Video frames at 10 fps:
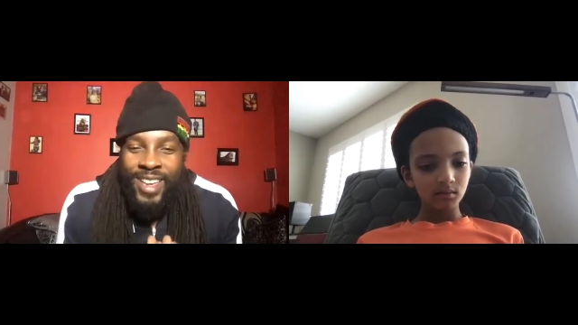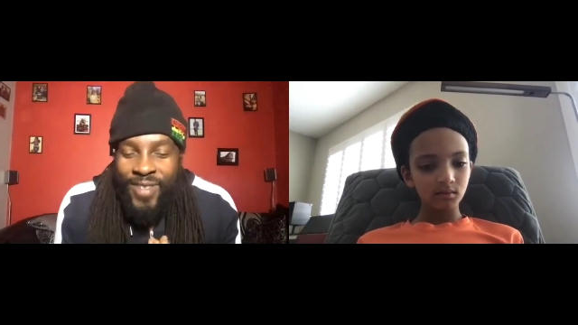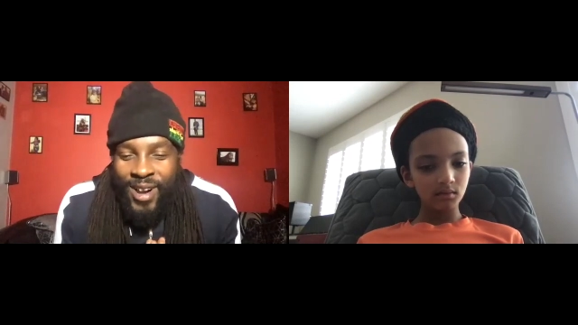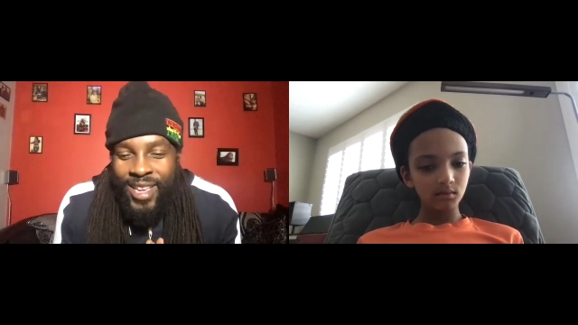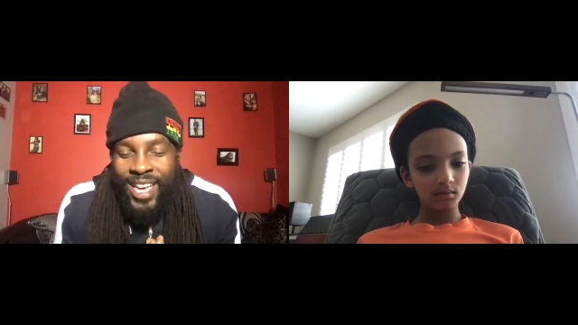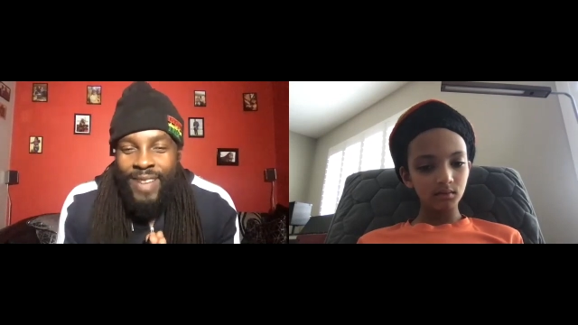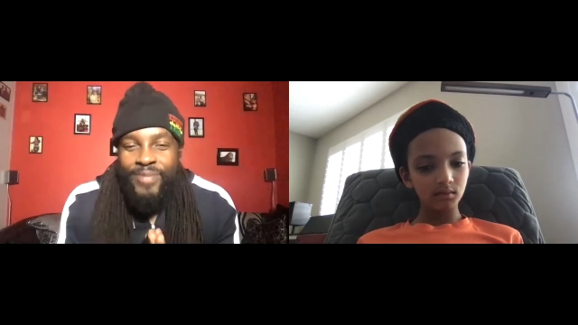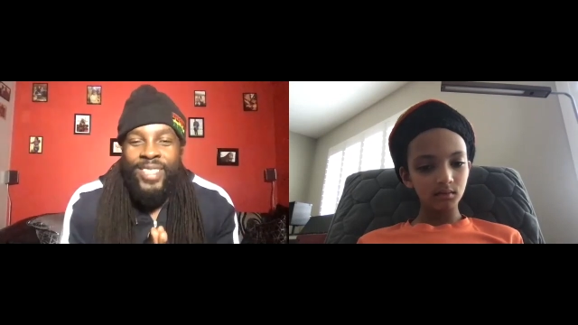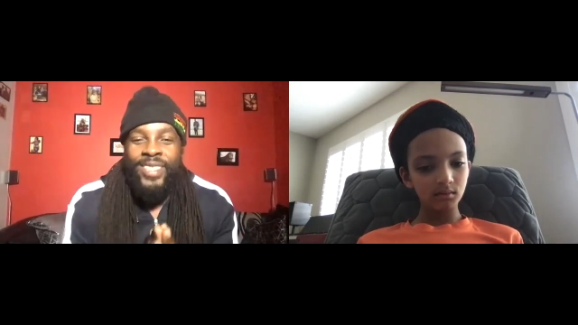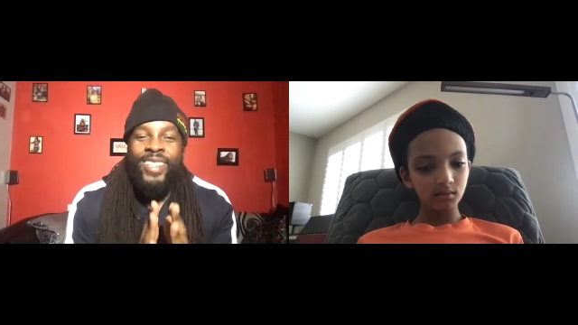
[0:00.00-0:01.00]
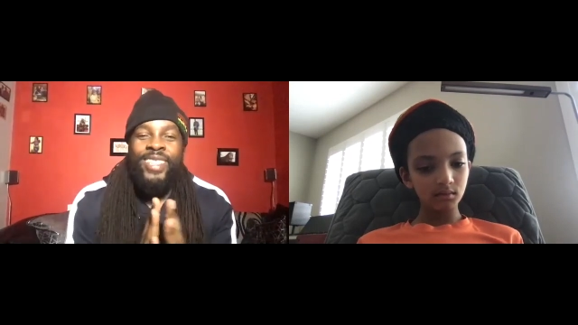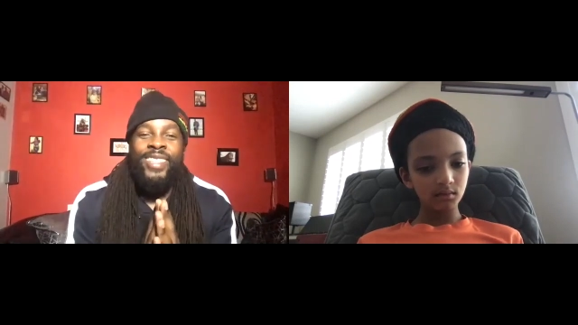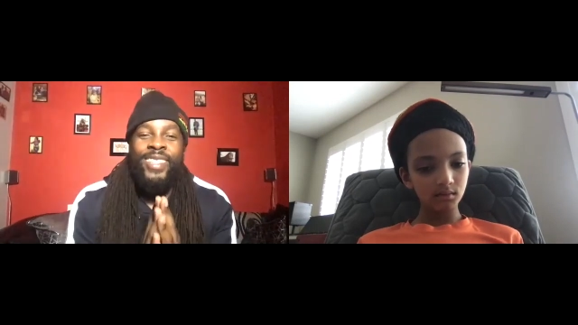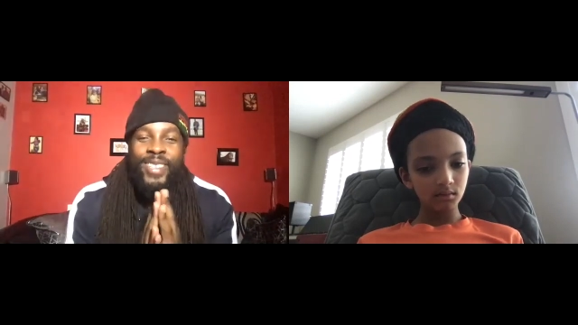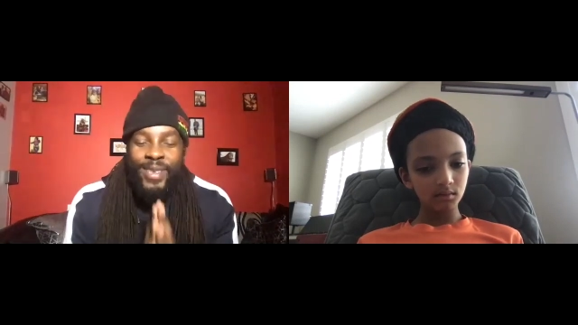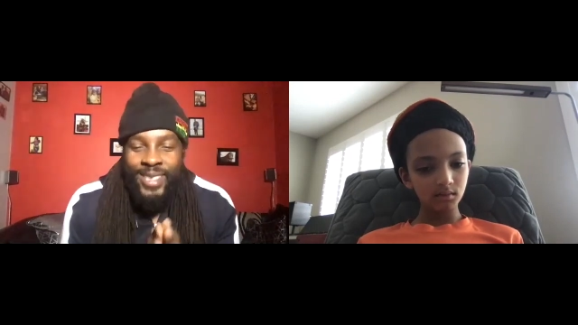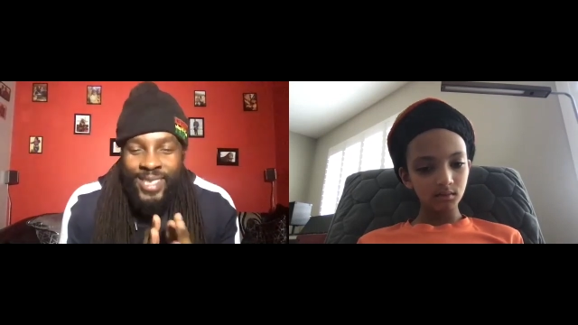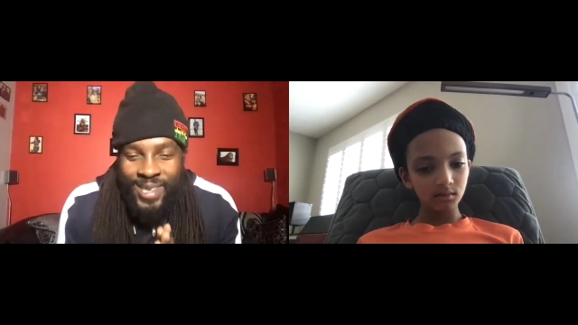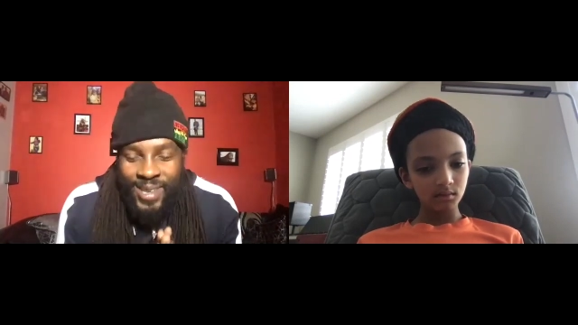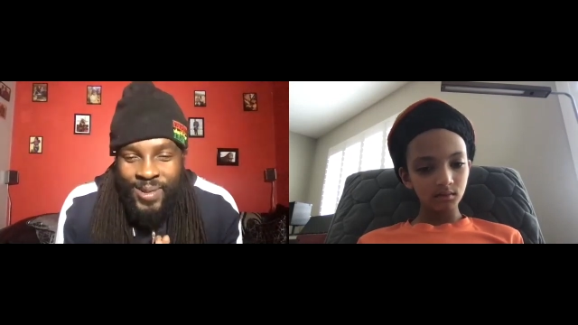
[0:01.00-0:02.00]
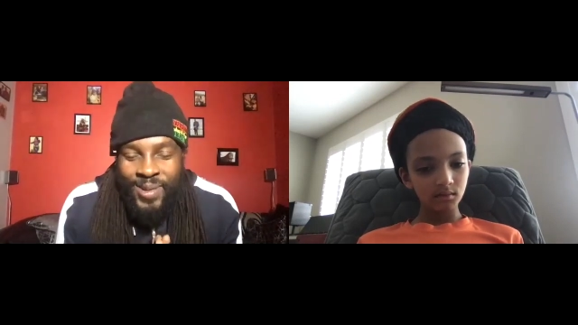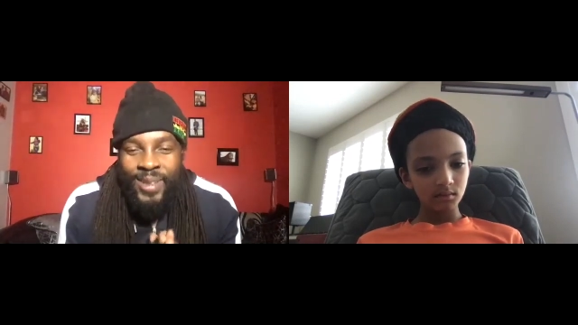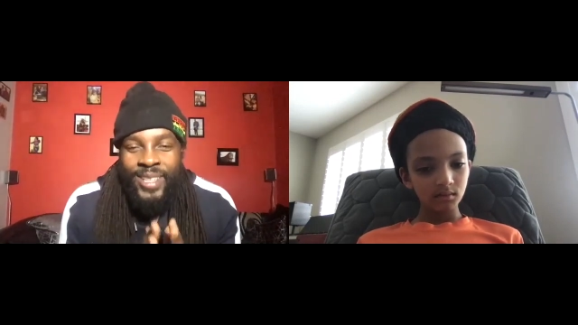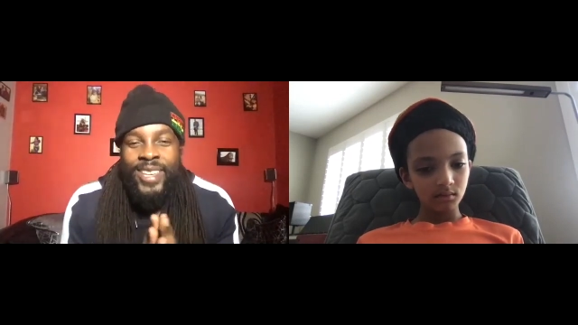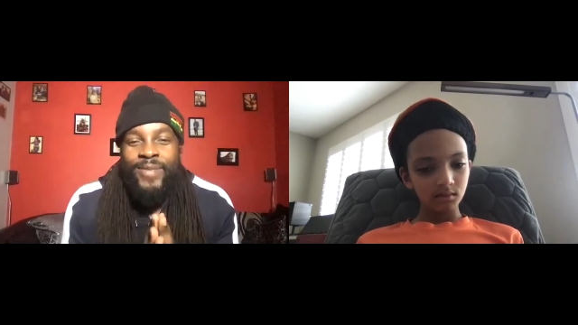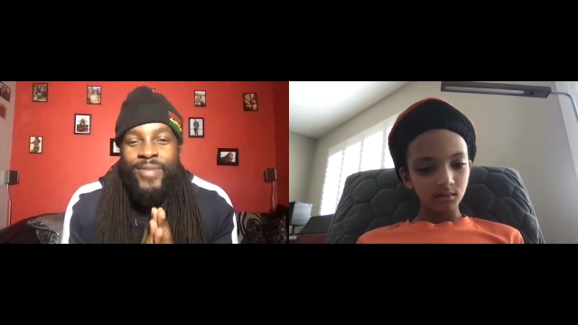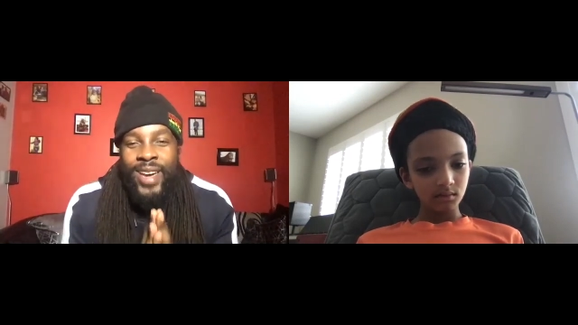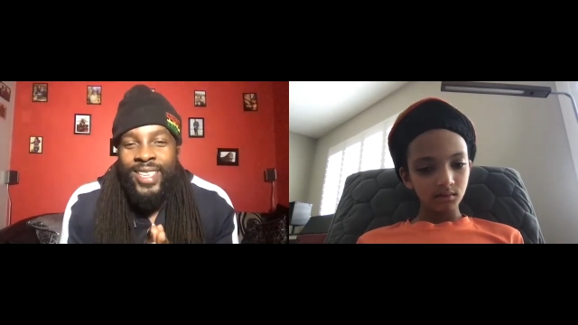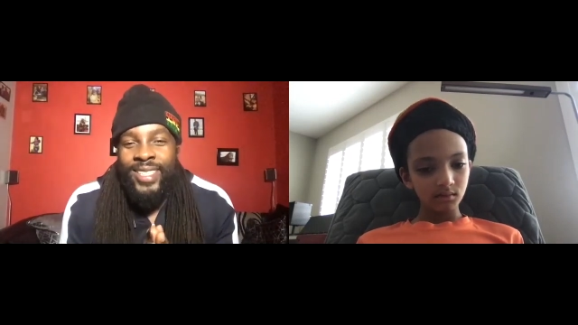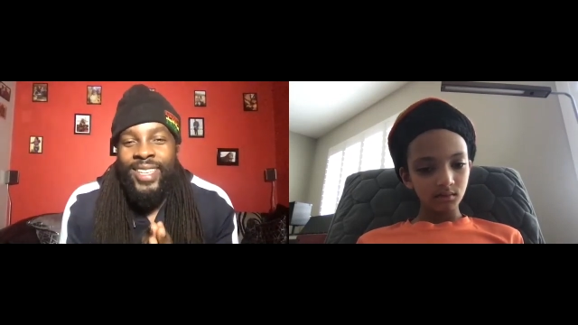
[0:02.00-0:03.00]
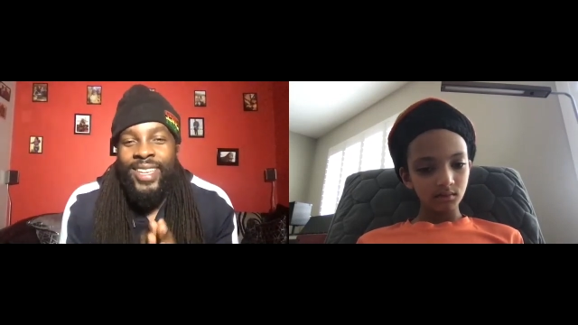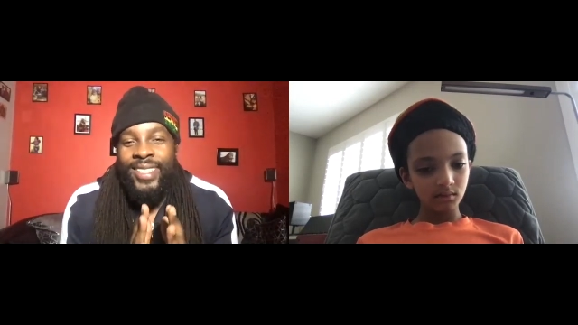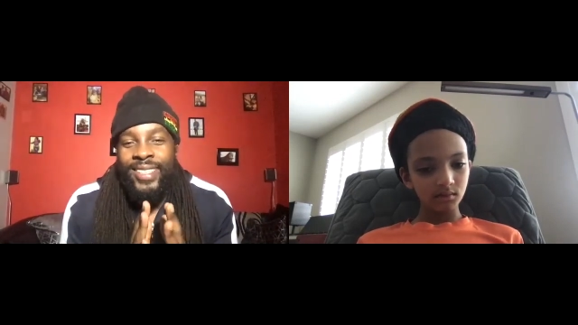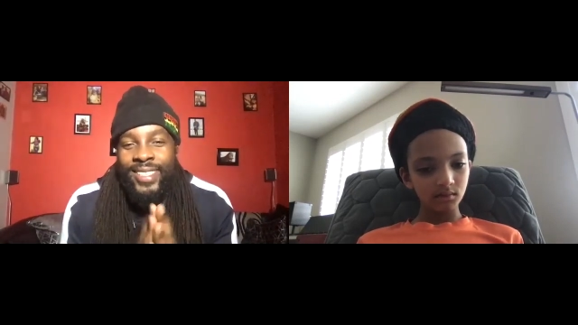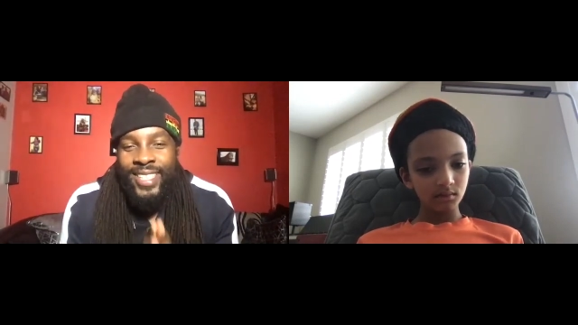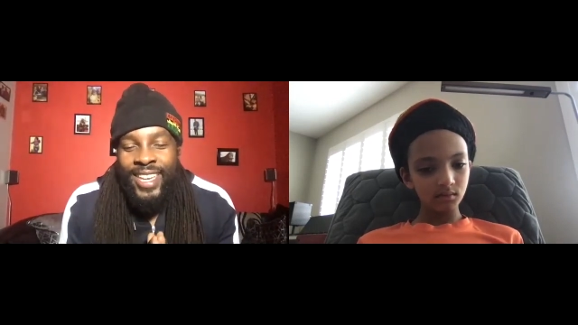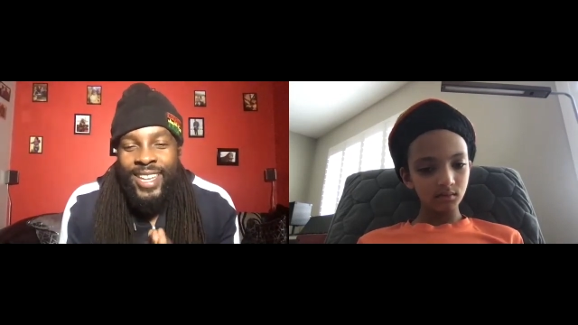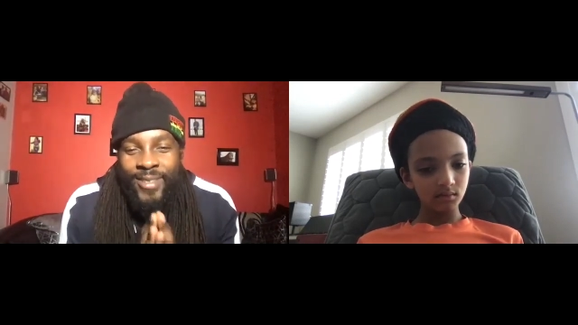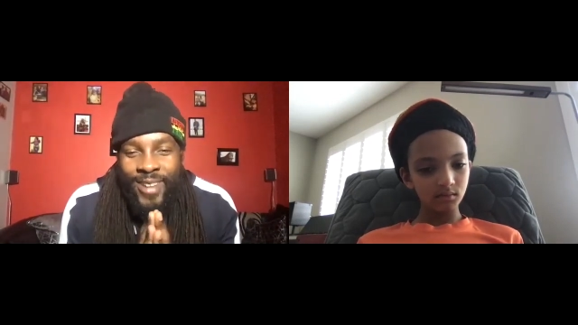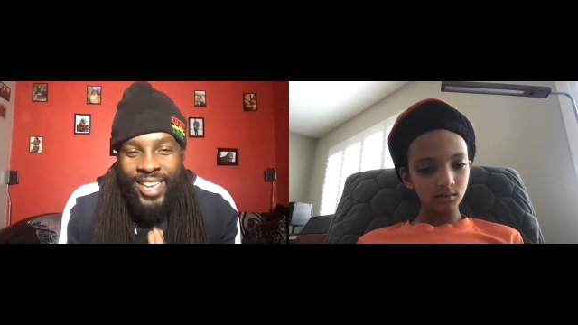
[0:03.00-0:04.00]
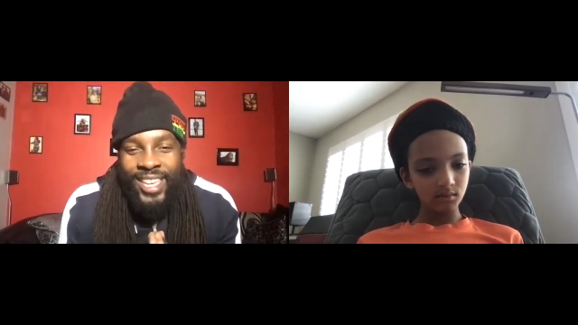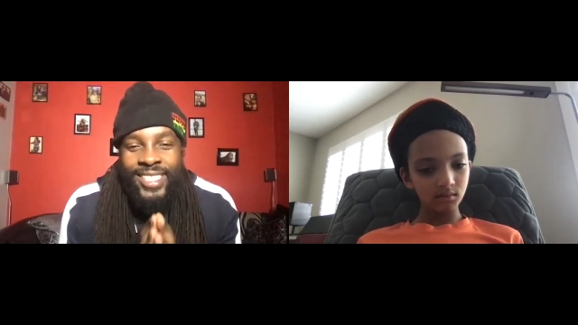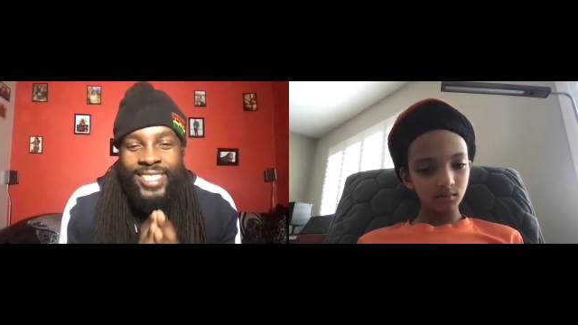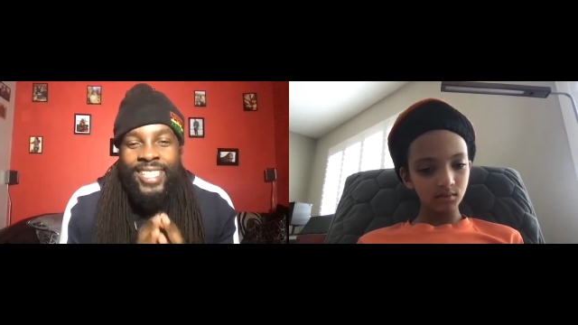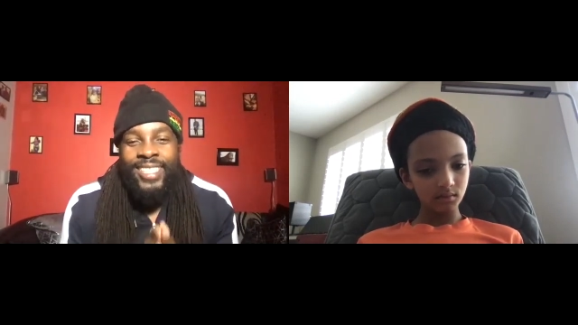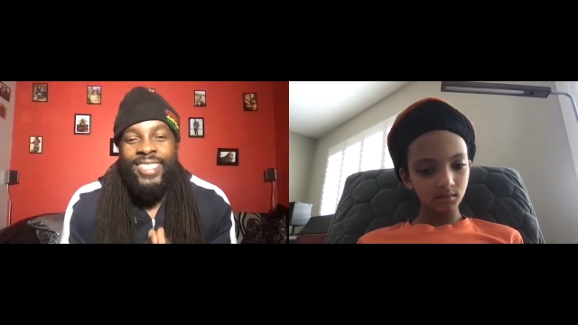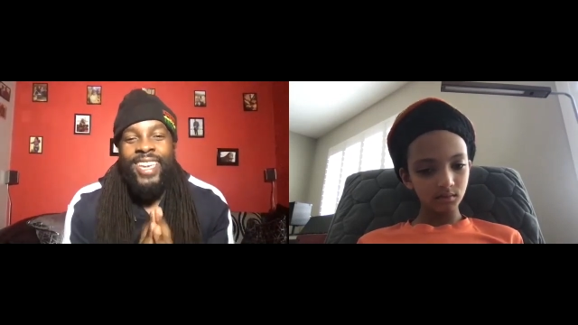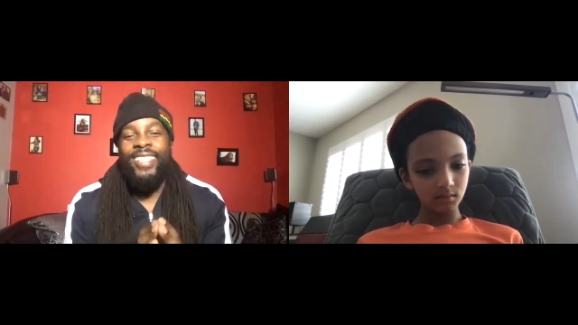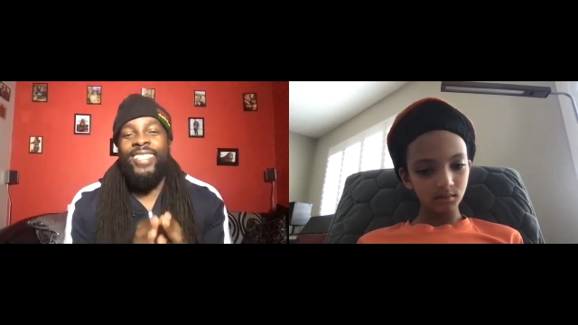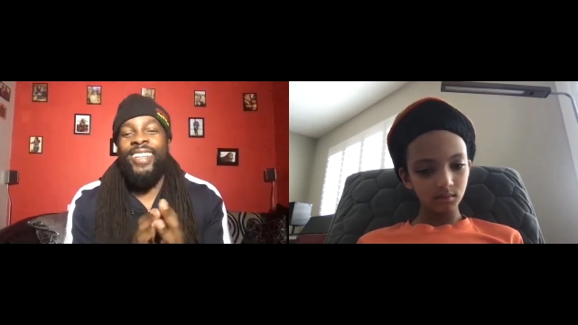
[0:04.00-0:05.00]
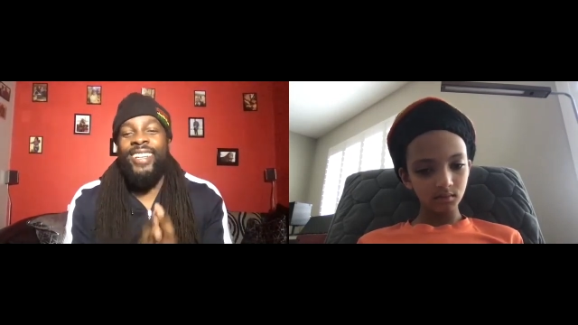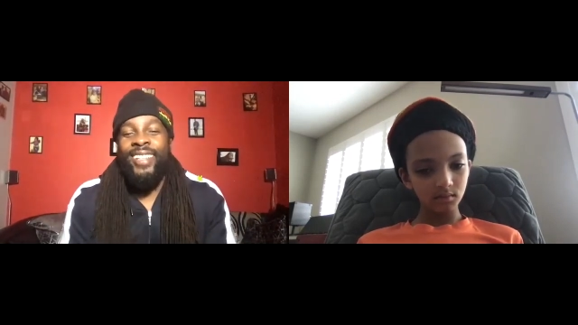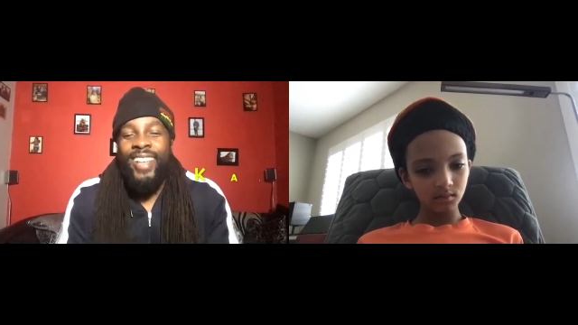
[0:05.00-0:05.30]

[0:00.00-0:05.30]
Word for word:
Speaker 1: very happy to introduce to you the amazing singing reggae sensation,